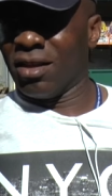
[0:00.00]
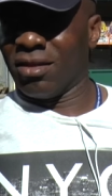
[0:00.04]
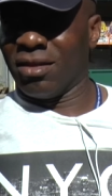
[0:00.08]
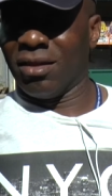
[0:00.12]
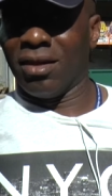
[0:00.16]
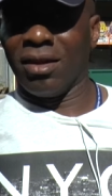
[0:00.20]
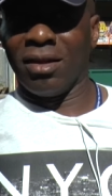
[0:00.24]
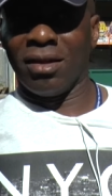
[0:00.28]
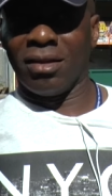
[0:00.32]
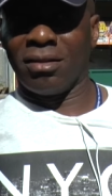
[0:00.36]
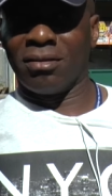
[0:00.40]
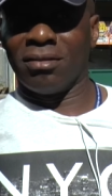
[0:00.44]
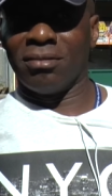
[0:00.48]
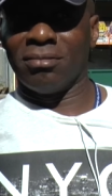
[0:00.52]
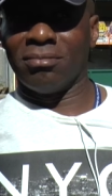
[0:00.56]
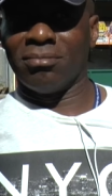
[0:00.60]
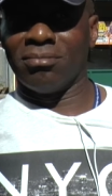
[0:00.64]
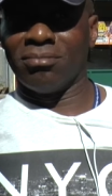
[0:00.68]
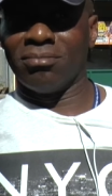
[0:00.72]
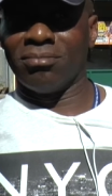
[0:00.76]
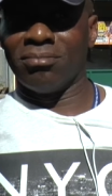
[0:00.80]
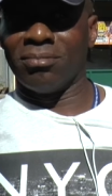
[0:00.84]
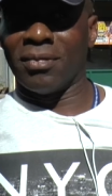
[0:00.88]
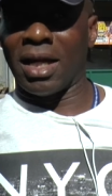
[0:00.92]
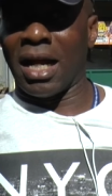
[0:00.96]
I think
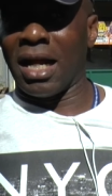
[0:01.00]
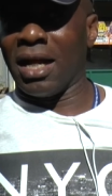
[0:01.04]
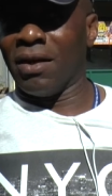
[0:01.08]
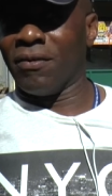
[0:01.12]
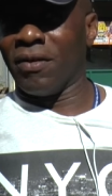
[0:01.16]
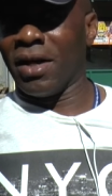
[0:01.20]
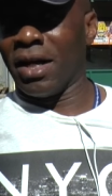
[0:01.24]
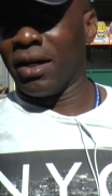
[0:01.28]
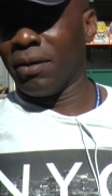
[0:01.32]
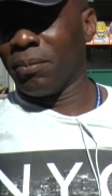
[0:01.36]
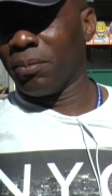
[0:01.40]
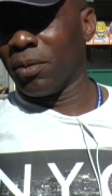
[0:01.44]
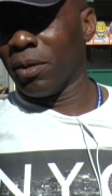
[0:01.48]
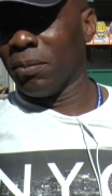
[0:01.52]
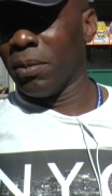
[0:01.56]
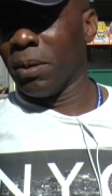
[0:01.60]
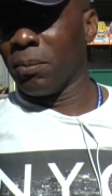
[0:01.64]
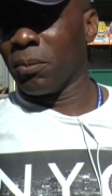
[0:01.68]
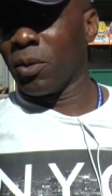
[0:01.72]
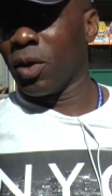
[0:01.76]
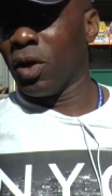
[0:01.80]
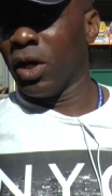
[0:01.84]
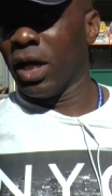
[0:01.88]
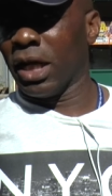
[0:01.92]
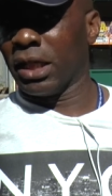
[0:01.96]
I never had a
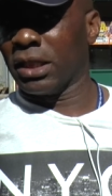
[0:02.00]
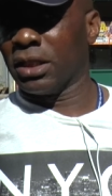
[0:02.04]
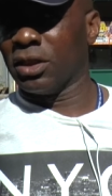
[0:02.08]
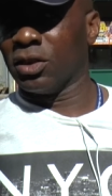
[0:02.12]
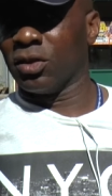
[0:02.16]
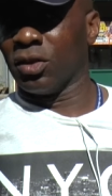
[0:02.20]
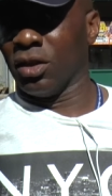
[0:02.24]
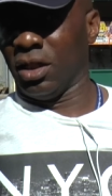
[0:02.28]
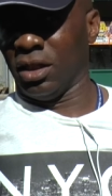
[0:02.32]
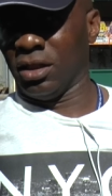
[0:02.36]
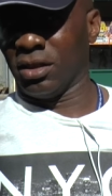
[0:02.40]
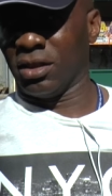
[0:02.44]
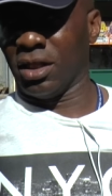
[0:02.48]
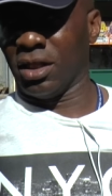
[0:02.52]
problem connecting to the